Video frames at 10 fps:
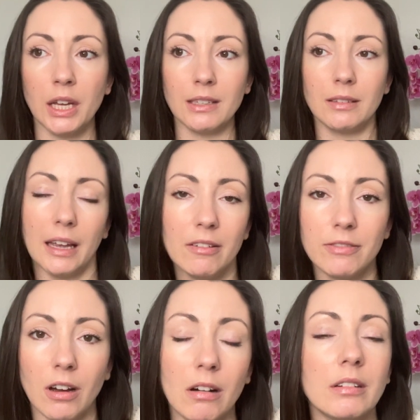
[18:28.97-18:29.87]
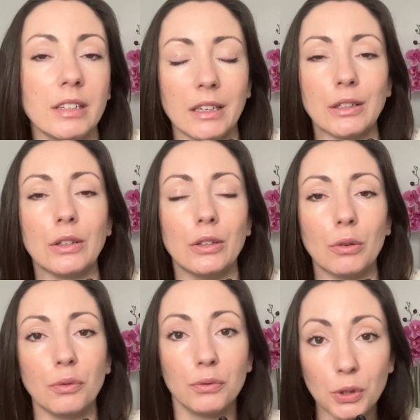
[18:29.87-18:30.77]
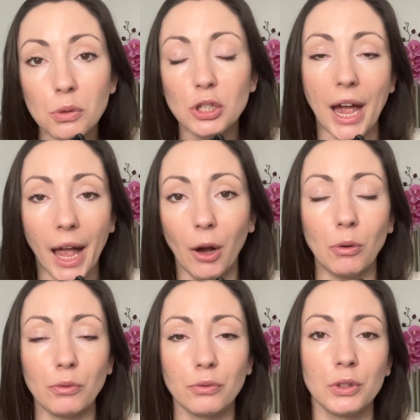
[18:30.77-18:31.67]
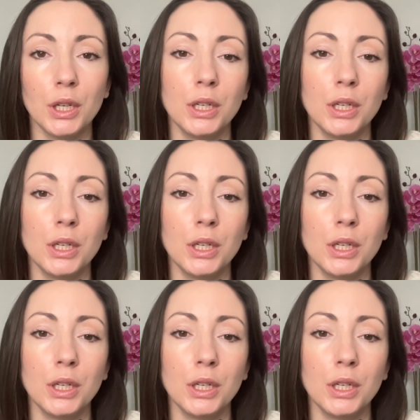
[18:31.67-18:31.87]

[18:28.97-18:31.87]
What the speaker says: safeguarding your future health.